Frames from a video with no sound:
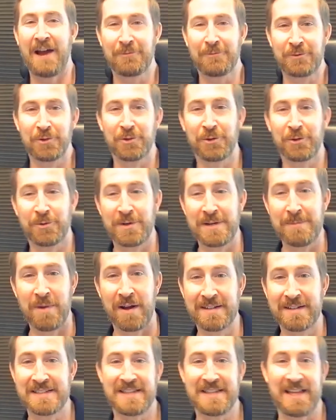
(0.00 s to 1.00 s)
After 3
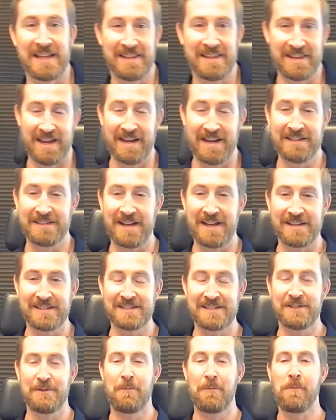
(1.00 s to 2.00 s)
months, they thanked
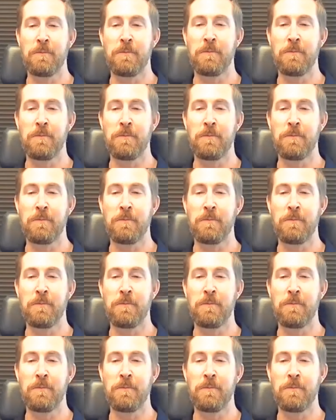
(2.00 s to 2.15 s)
us.